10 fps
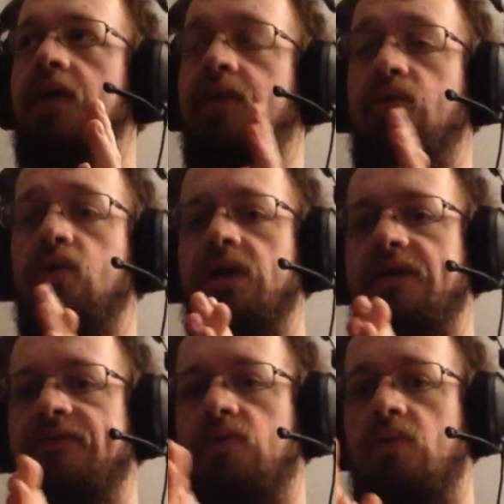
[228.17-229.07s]
been
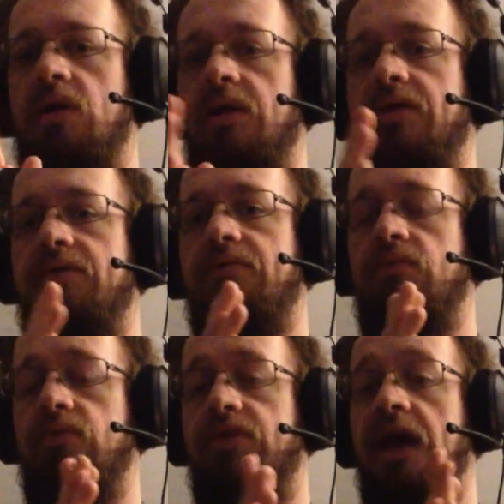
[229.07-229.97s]
ruling for
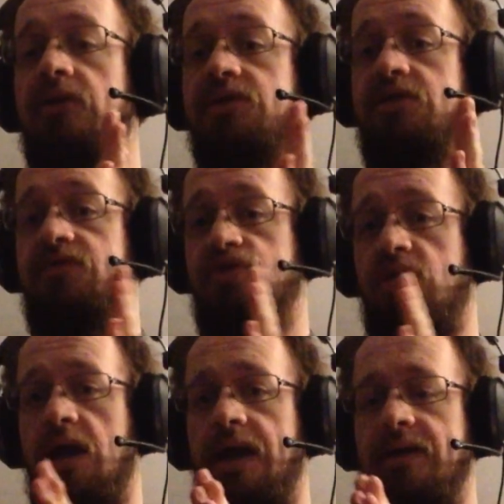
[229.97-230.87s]
thousands of
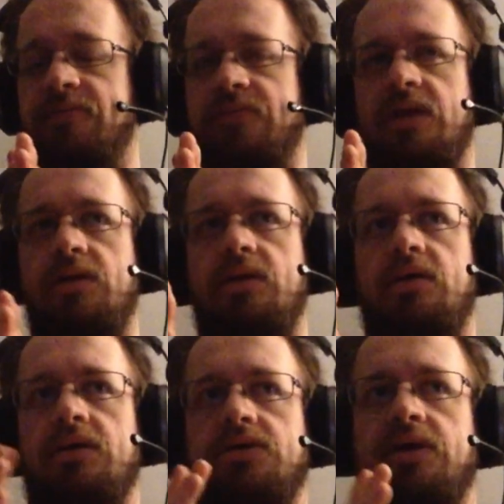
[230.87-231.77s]
trine.
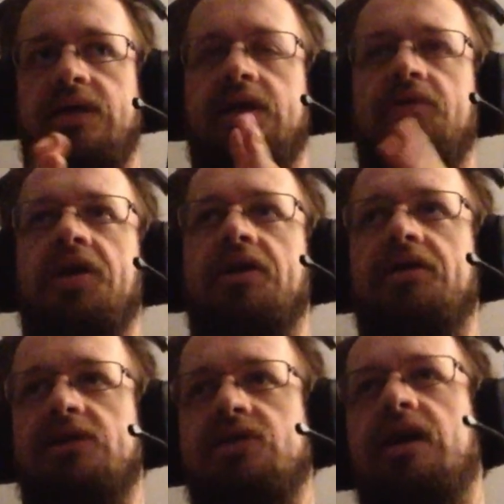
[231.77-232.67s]
So
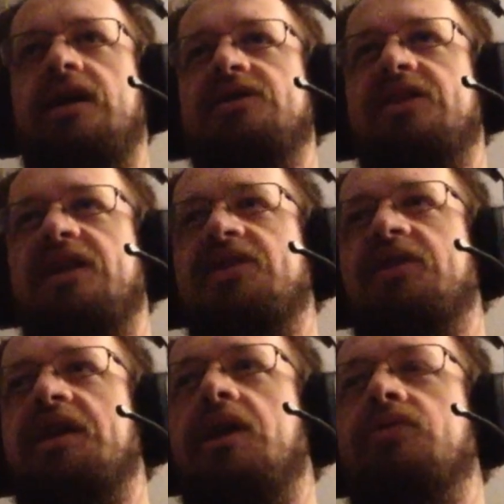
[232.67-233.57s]
I guess that's how
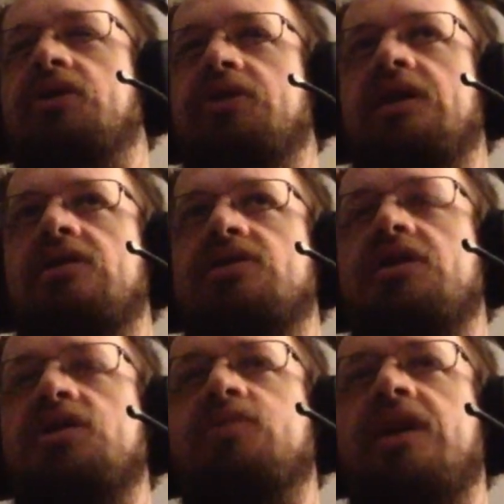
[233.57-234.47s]
they count their years on
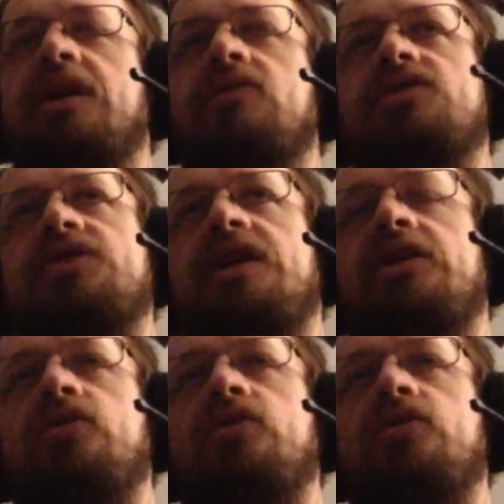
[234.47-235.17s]
this planet, which is kind of